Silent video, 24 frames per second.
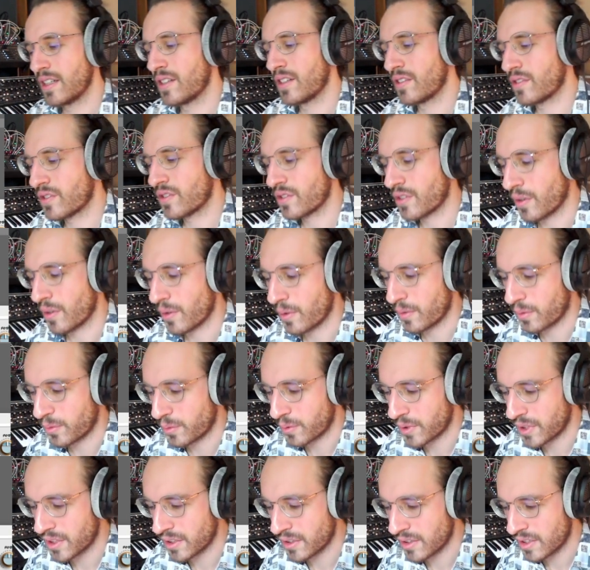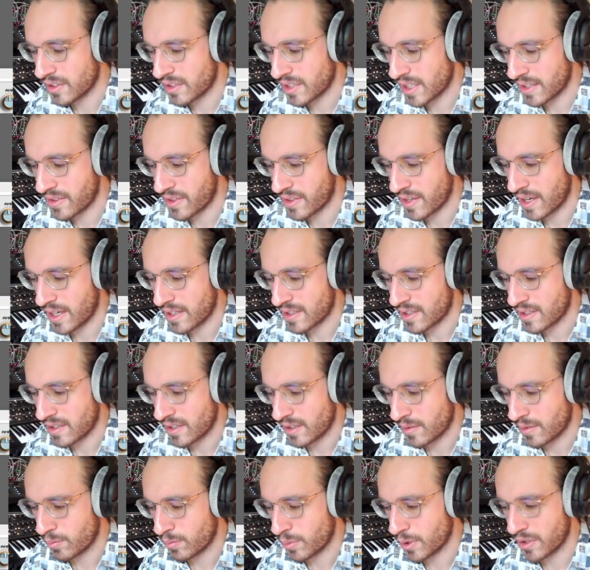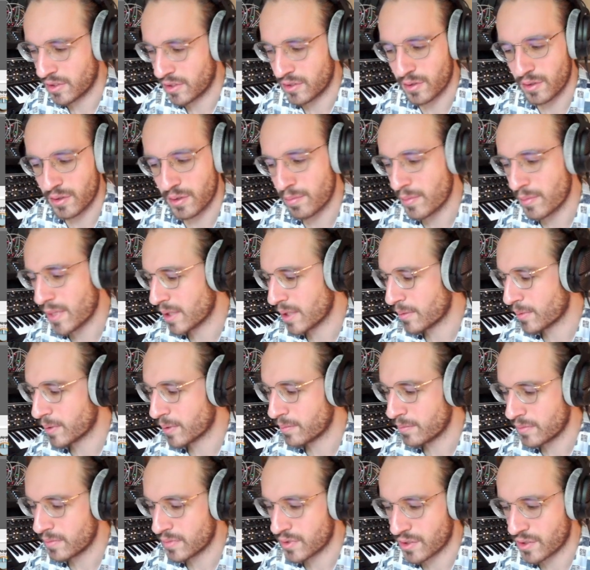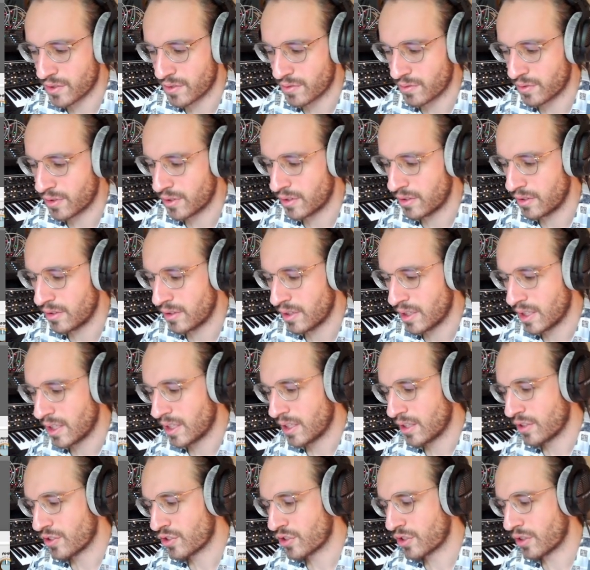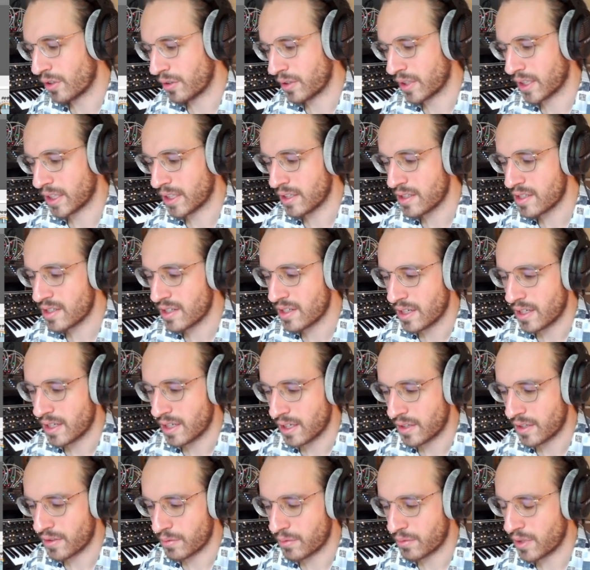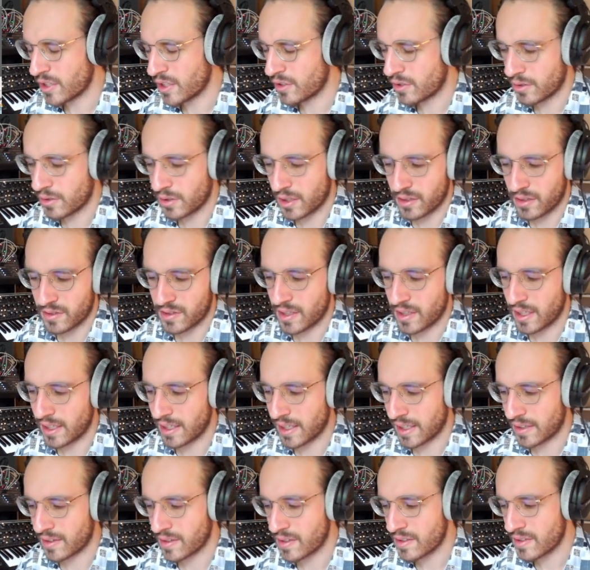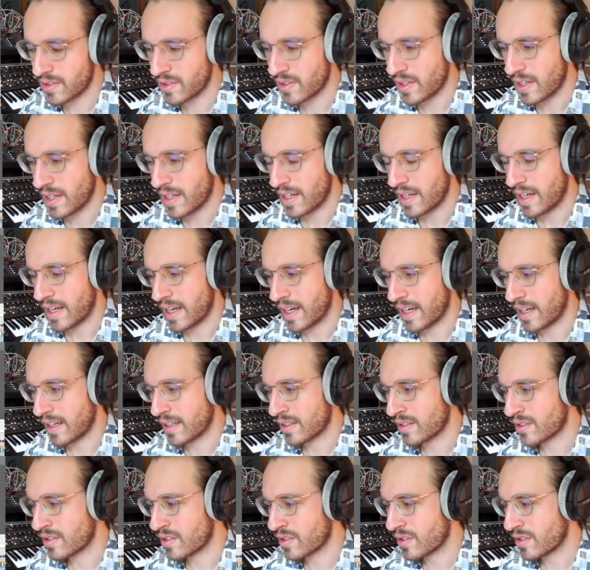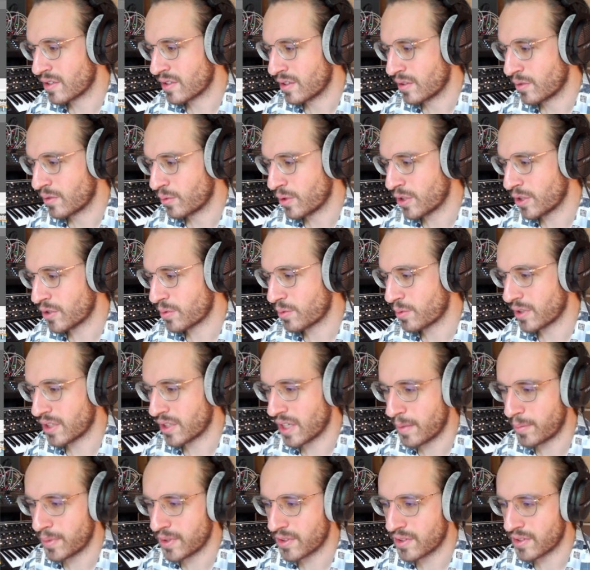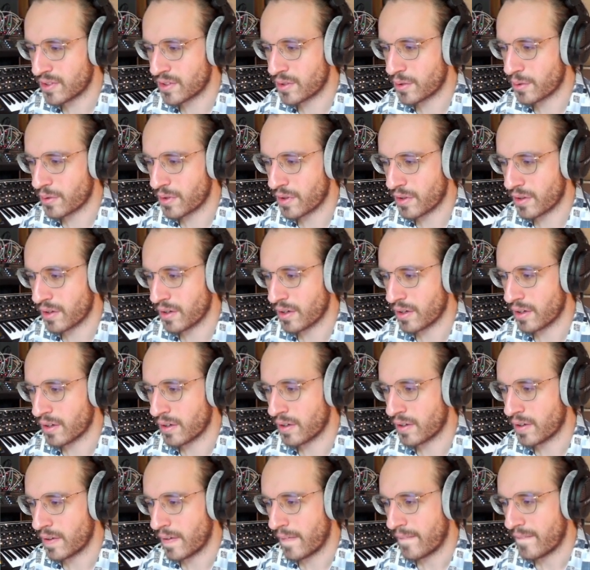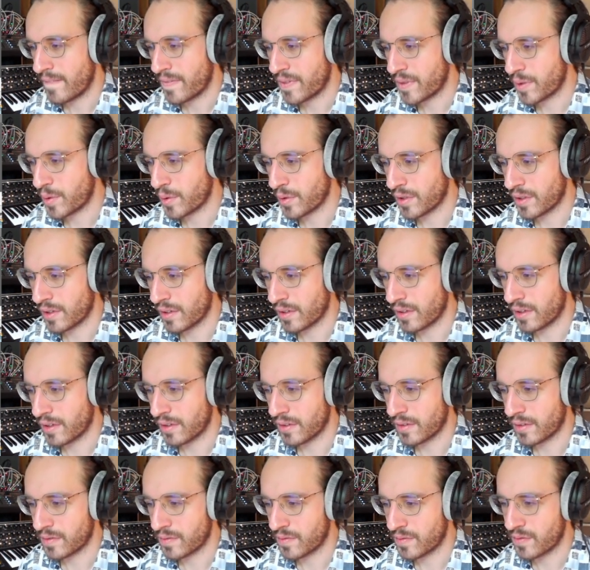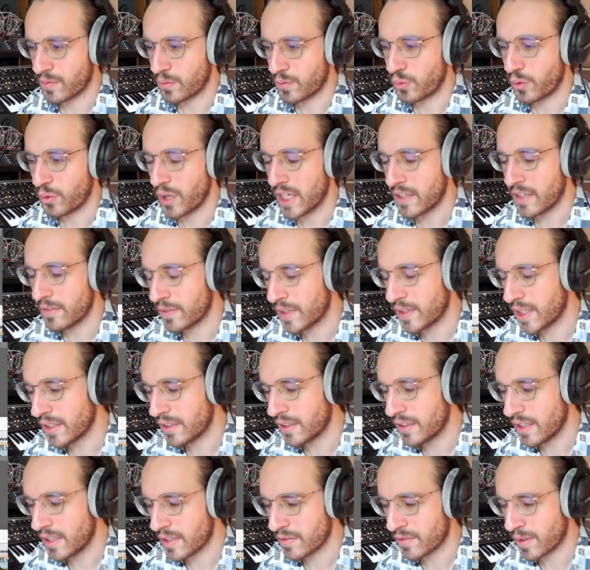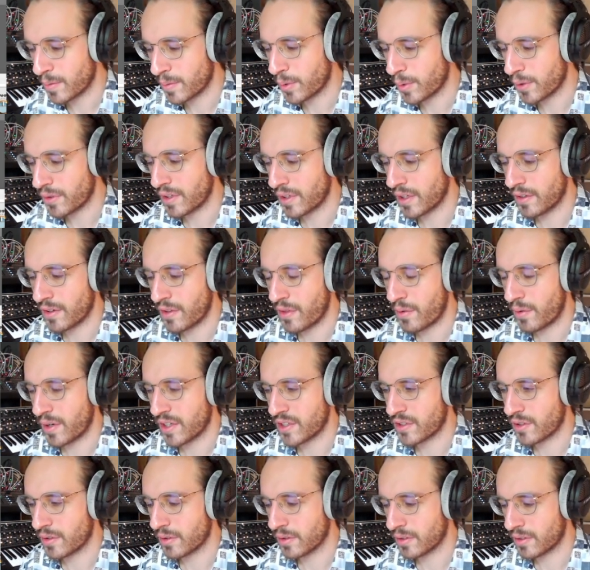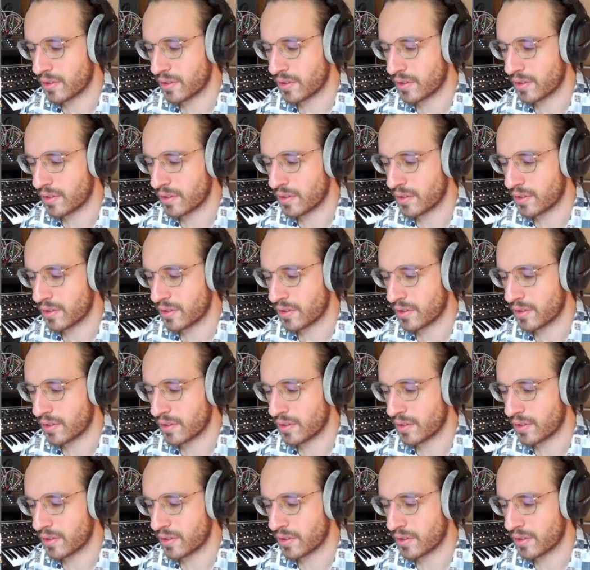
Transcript: So we're going to take that, put it to the minimum just for showing it, and the ratio can stay like this, and watch what happens to the wave here if I put down the threshold.